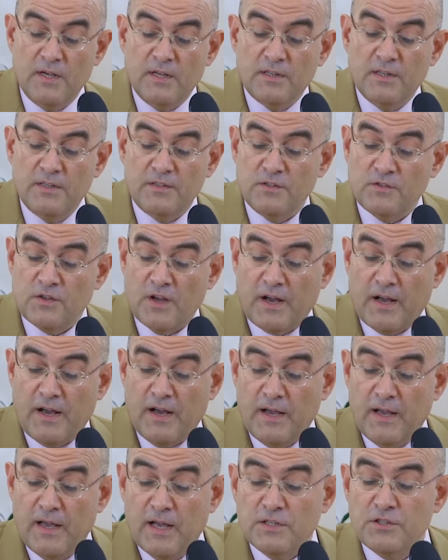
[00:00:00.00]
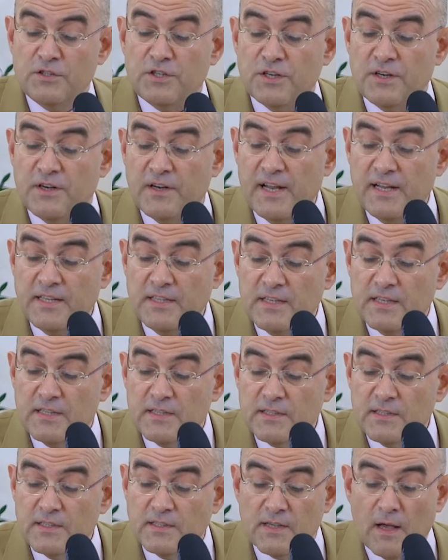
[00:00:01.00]
This is to generate
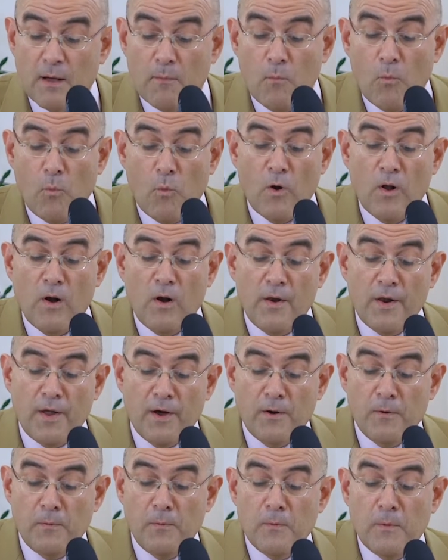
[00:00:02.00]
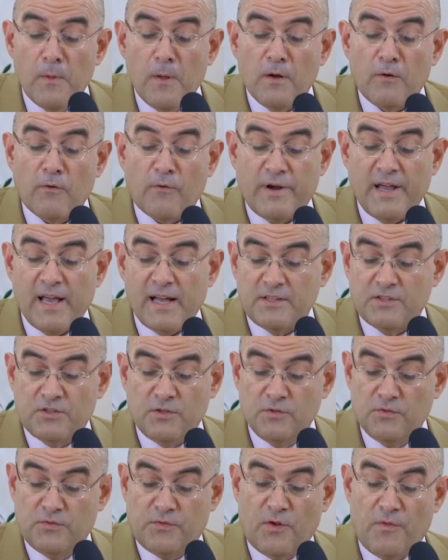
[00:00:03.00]
some well-known
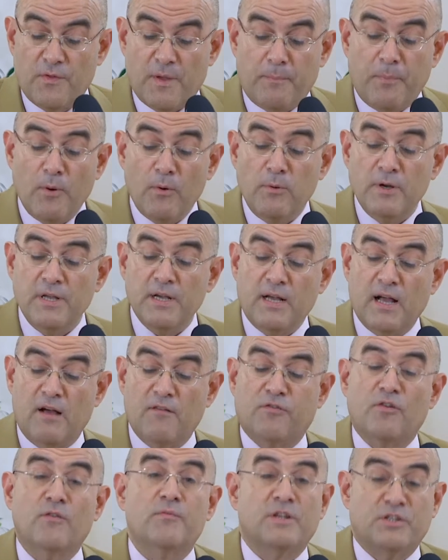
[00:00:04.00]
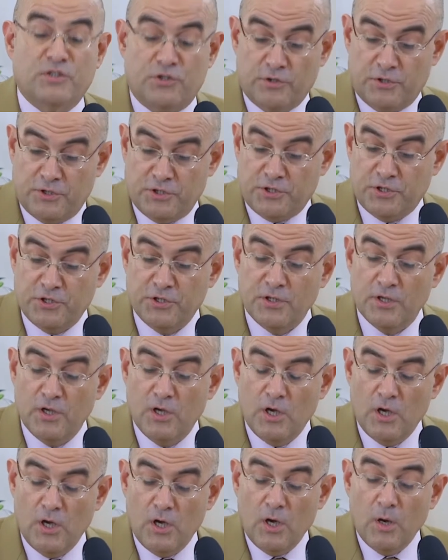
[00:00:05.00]
reactions from the public and from the church.
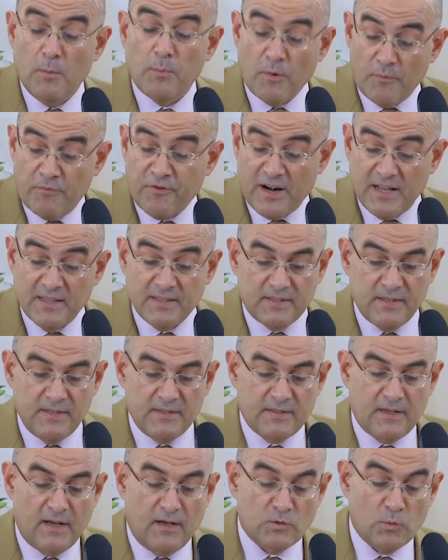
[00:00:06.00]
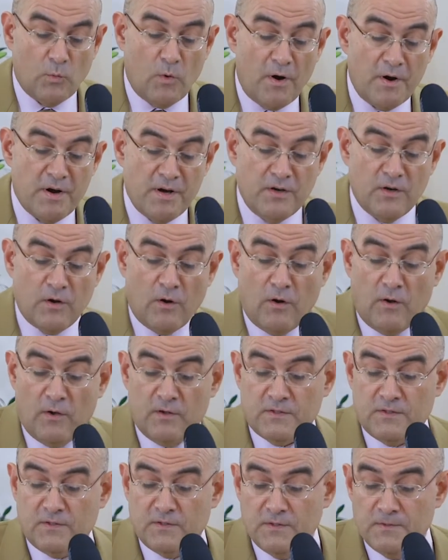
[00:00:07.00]
Pope Francis has warned
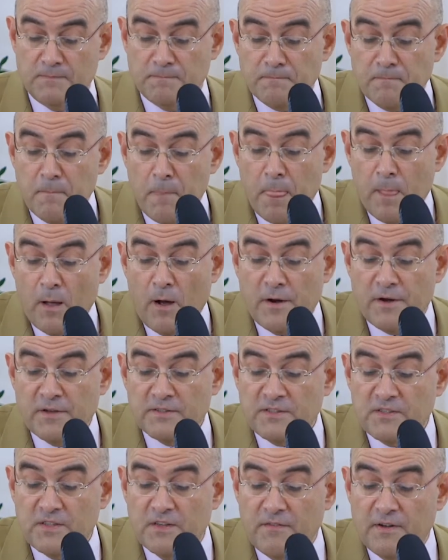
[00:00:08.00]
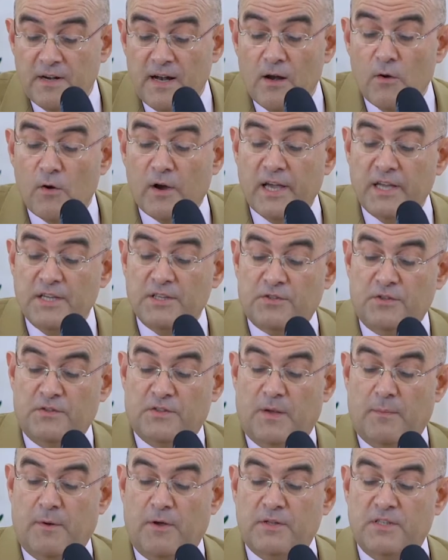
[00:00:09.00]
us on several occasions
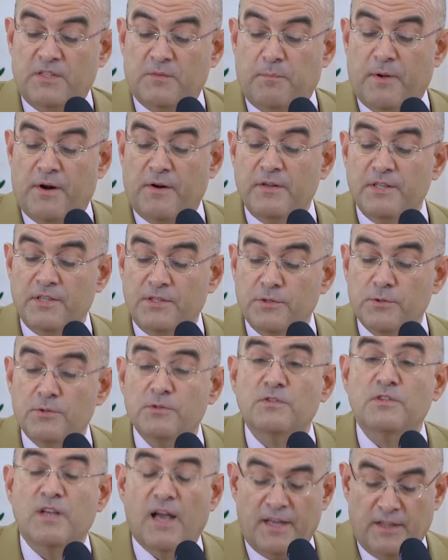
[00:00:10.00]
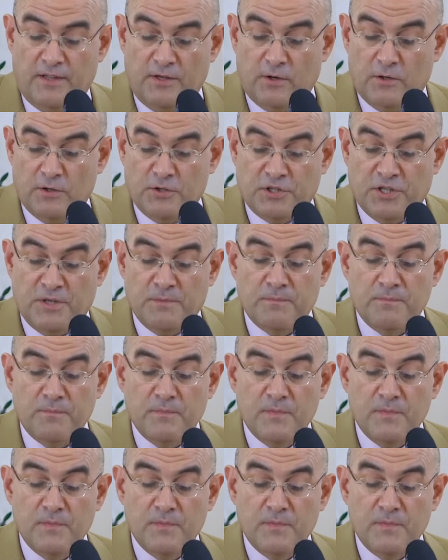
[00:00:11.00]
about this pernicious ideology.